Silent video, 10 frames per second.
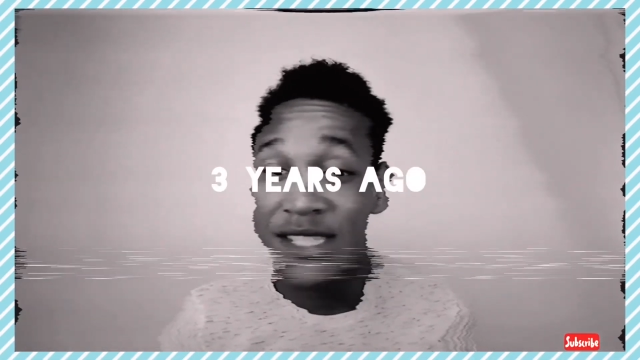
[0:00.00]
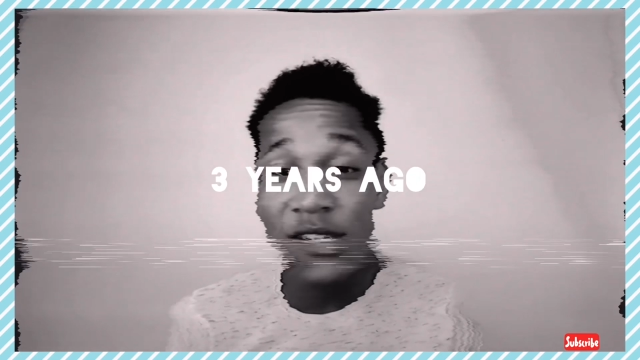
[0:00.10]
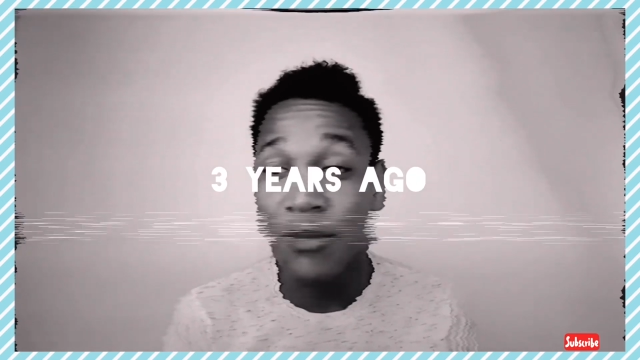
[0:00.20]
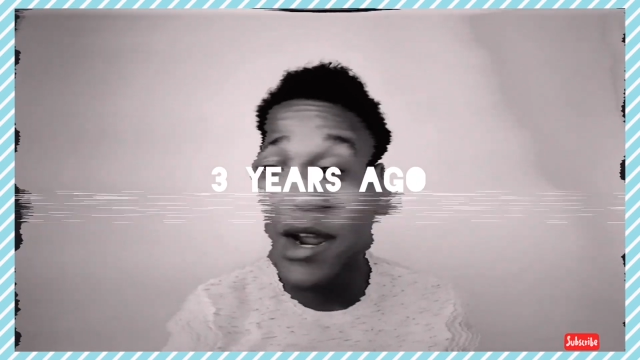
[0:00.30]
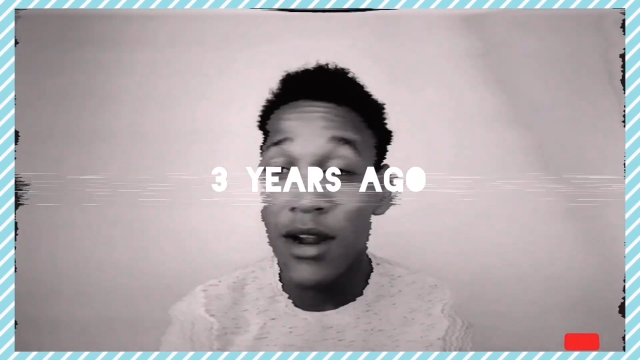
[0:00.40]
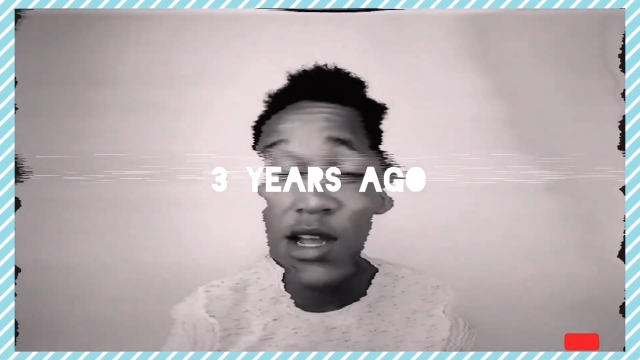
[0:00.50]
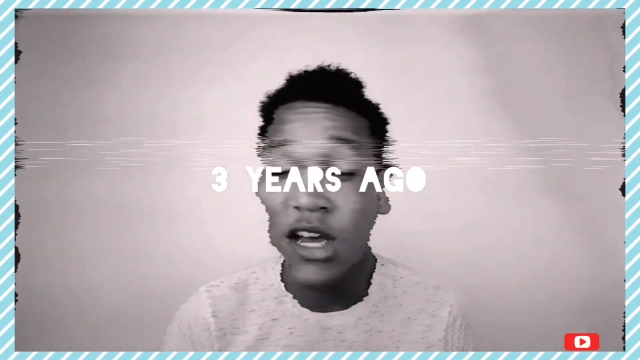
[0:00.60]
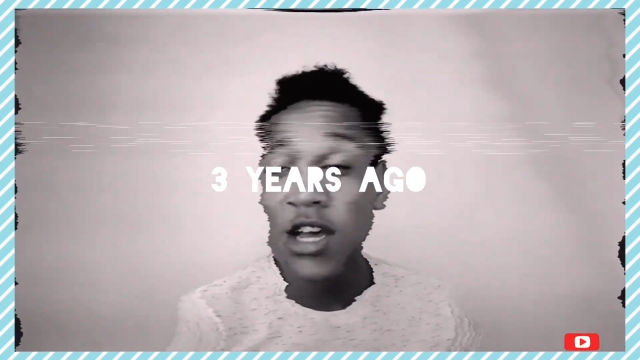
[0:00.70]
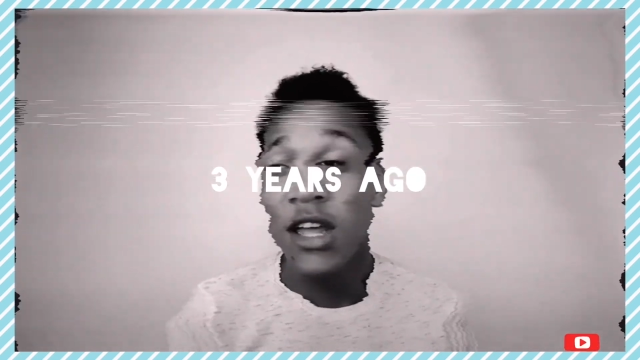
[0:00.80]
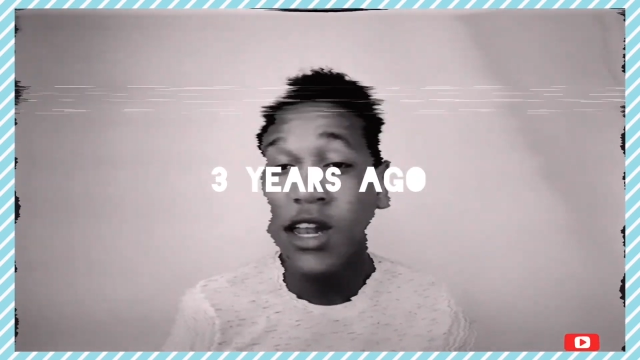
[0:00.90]
I'd often
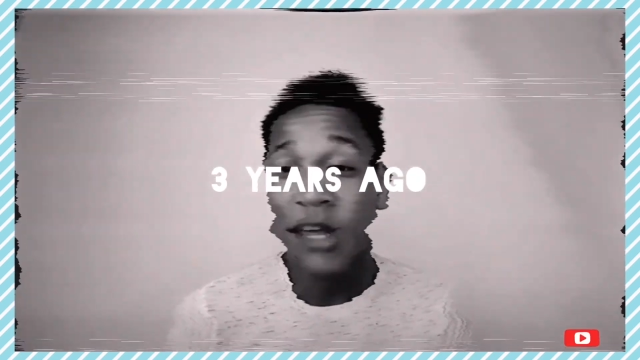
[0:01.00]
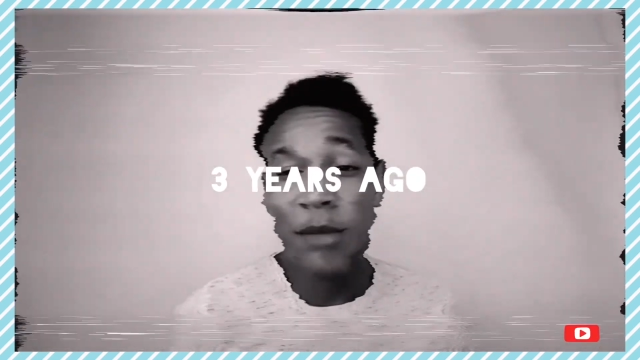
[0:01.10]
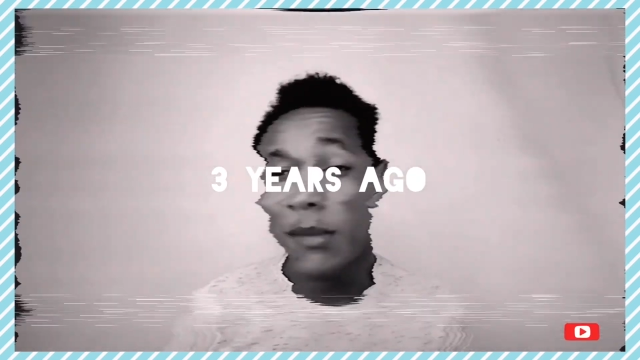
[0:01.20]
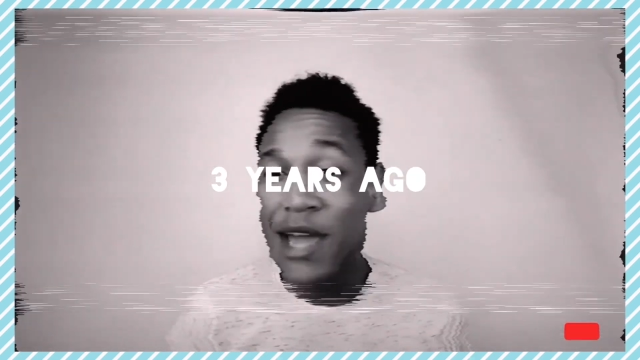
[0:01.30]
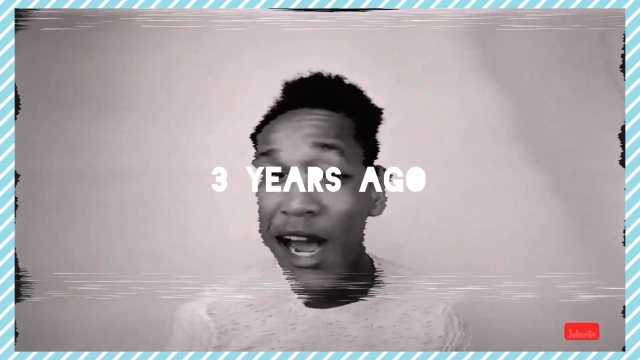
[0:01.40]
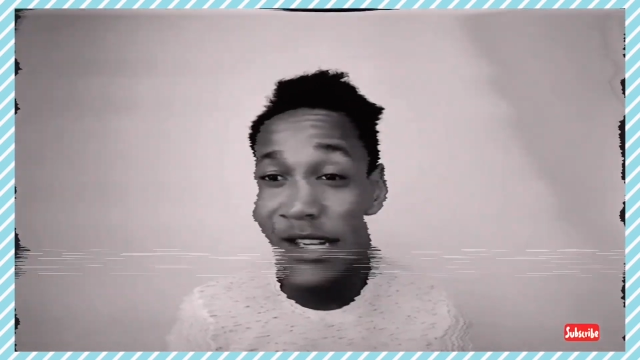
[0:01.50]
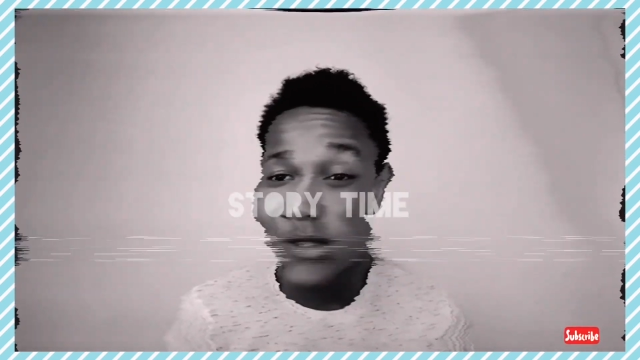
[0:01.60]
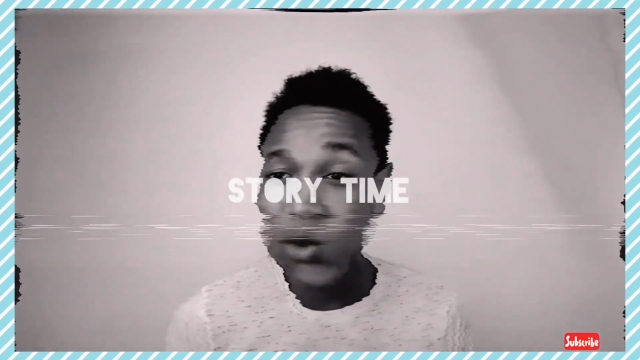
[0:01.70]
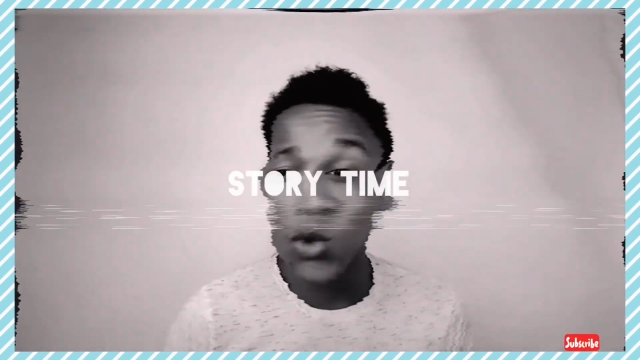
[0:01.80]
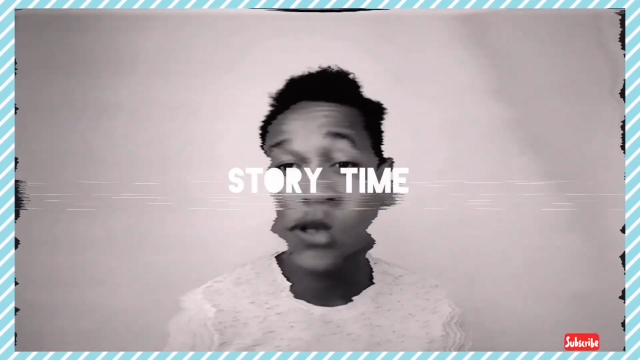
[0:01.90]
catch myself
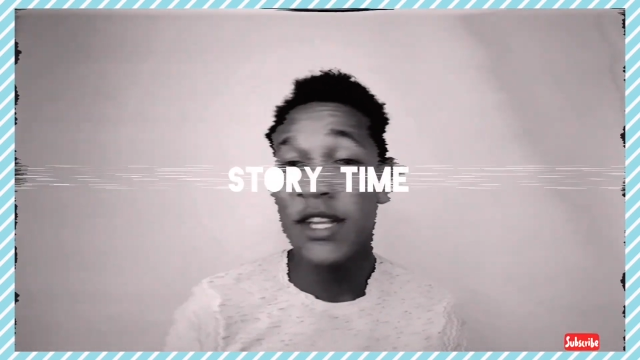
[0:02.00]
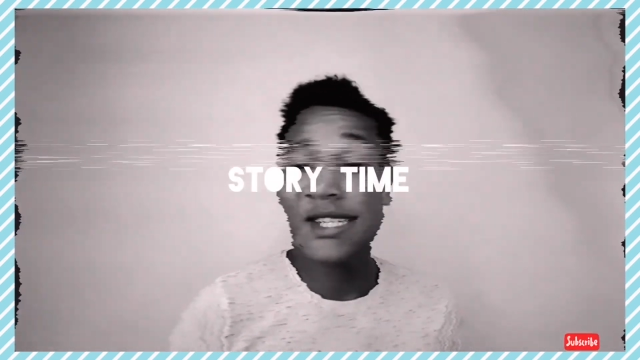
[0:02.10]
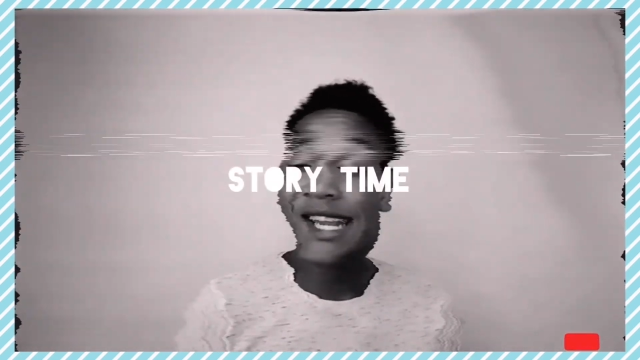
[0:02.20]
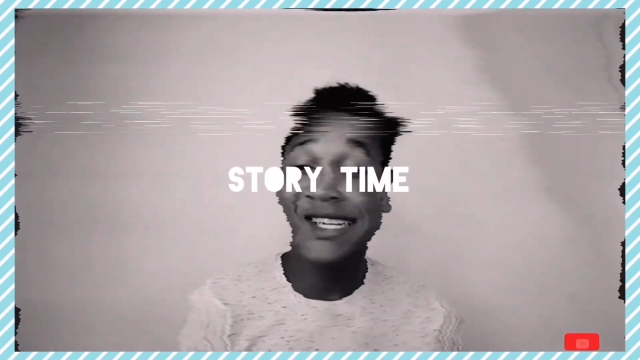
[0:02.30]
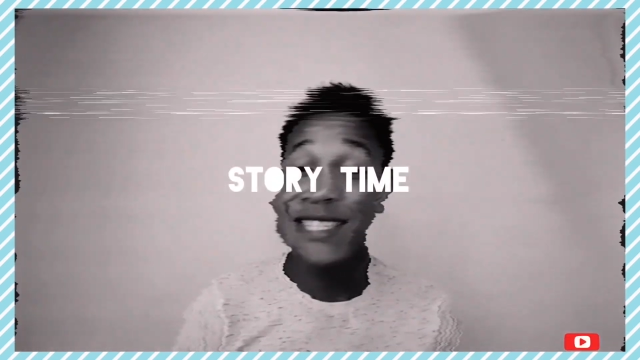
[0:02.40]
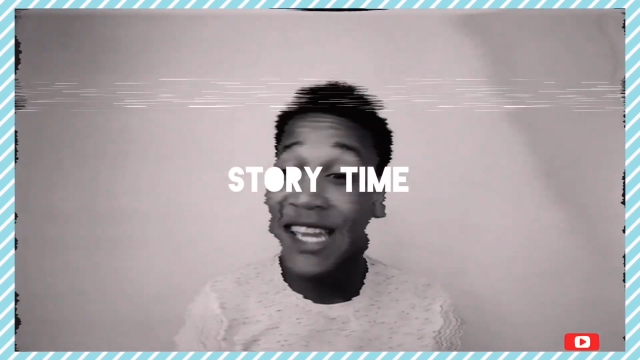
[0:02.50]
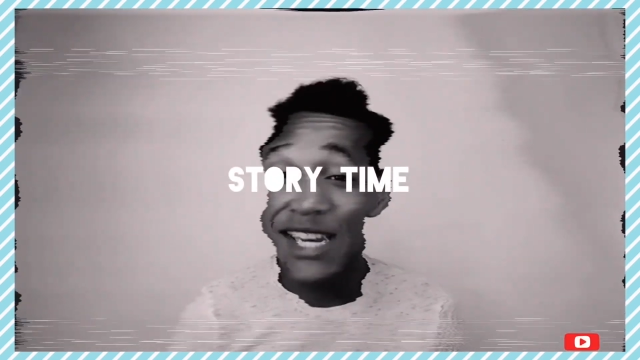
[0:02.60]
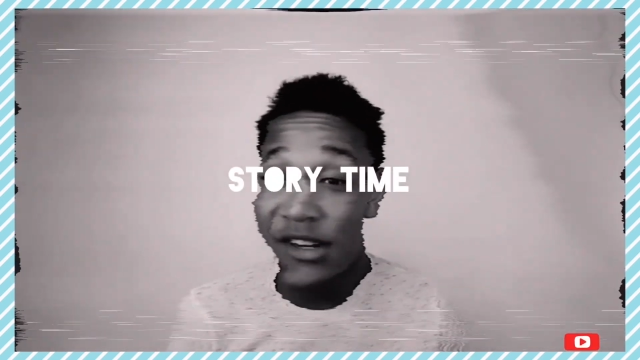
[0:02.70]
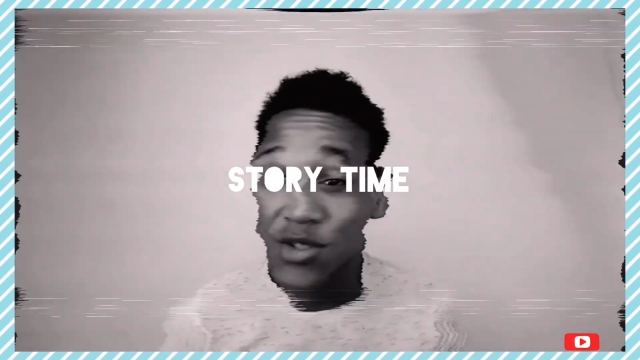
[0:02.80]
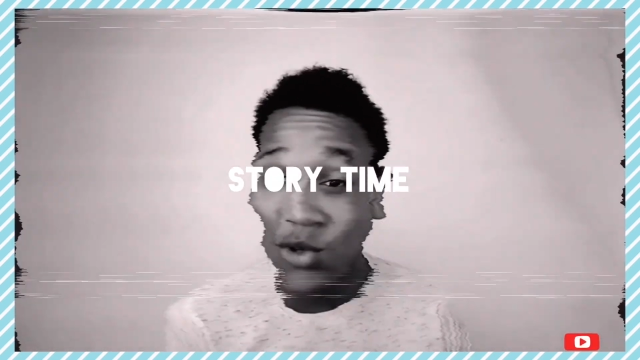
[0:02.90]
procrastinating and
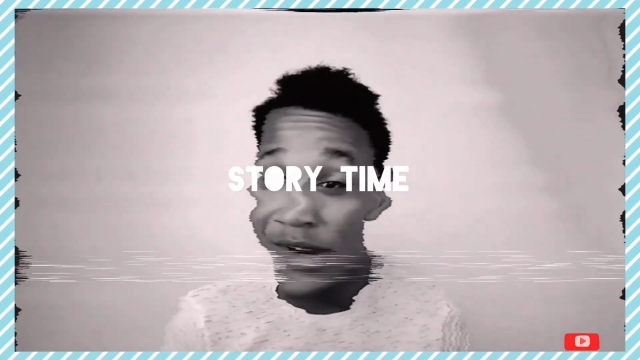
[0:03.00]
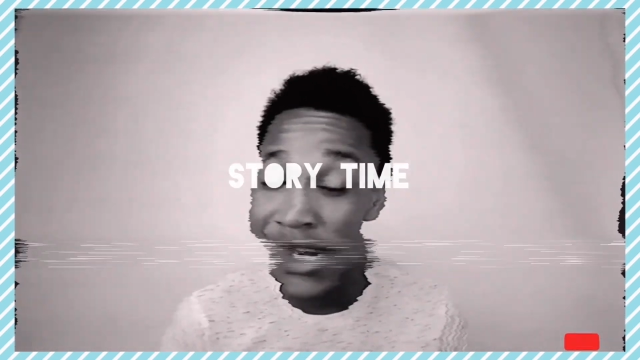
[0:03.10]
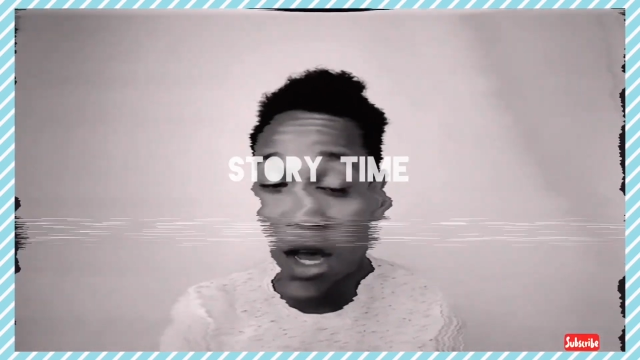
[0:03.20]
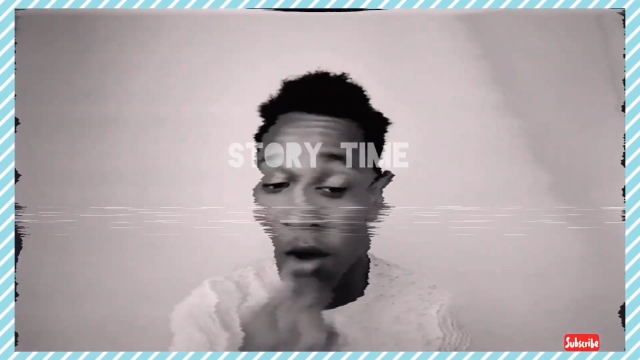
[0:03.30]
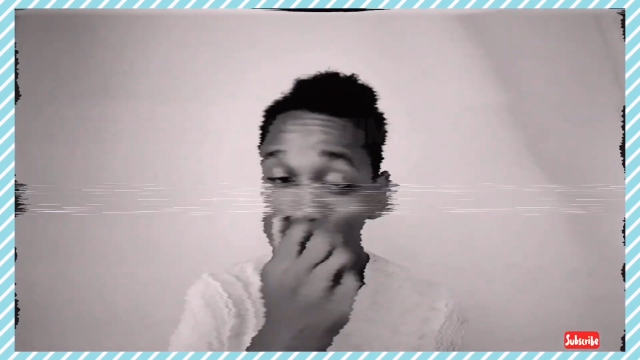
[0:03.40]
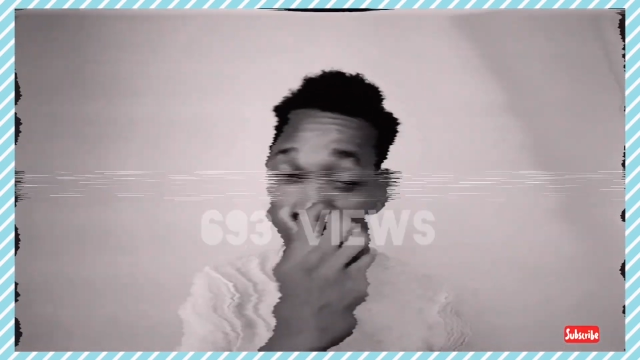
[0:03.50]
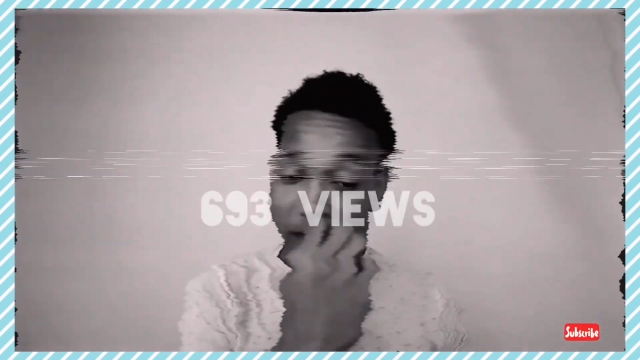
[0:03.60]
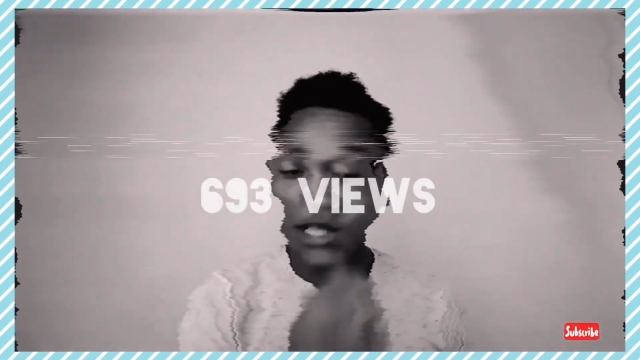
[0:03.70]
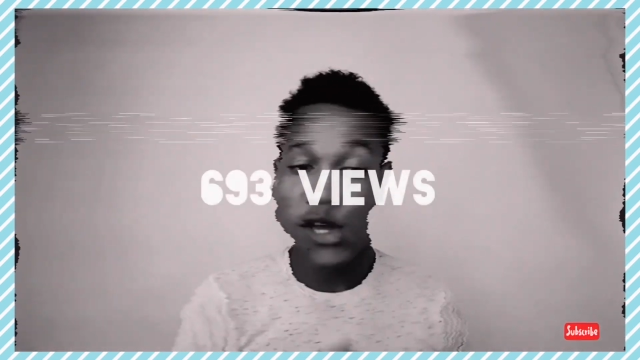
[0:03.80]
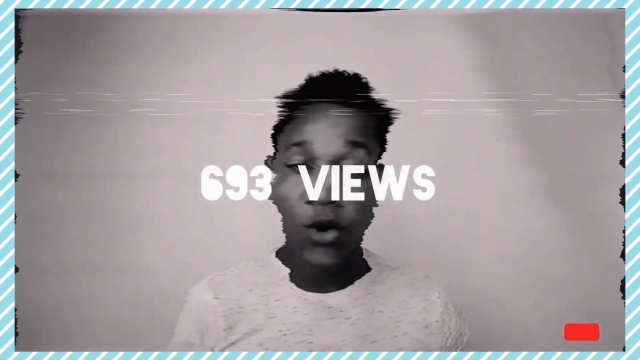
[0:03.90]
actively looking for
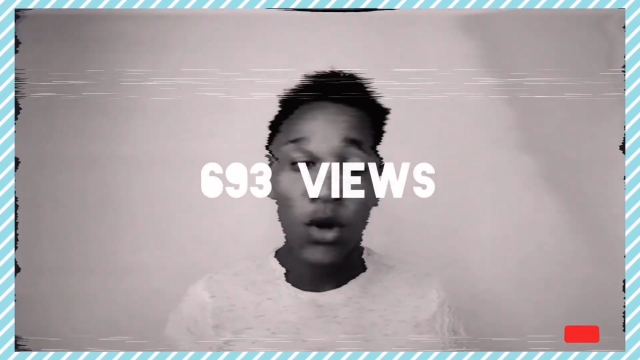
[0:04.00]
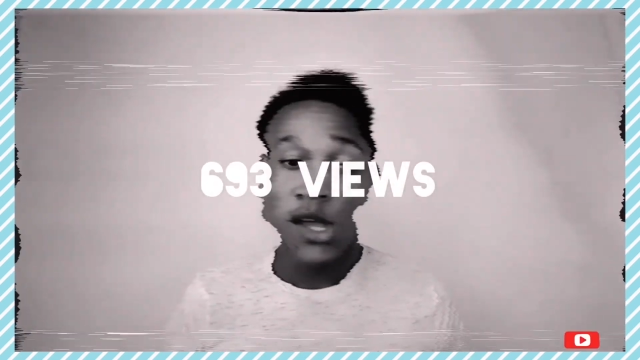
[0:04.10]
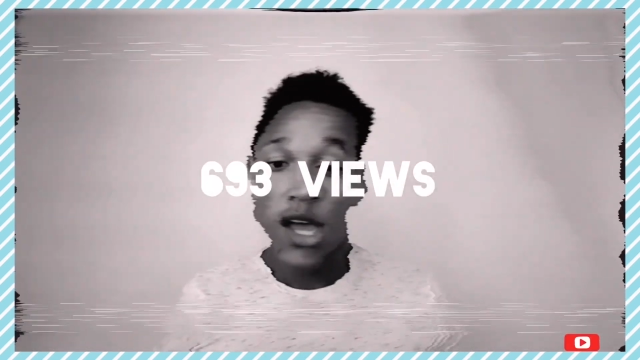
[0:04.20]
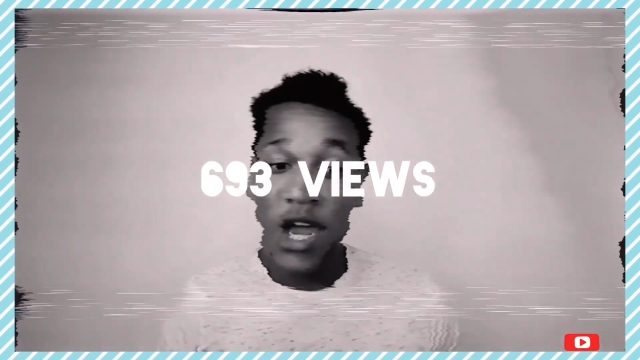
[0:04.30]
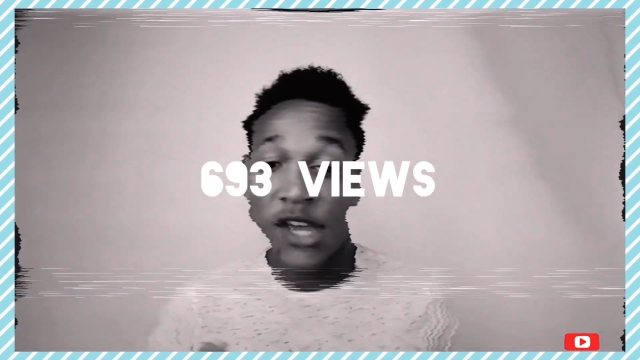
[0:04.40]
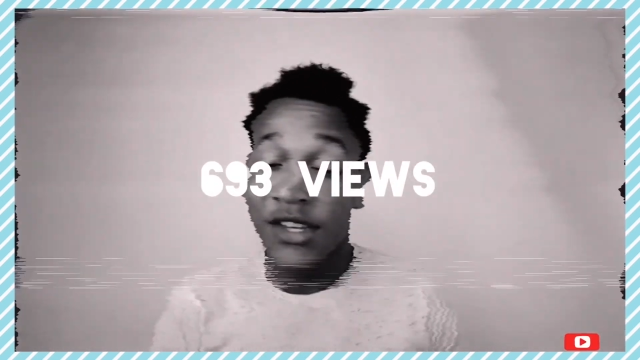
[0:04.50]
excuses,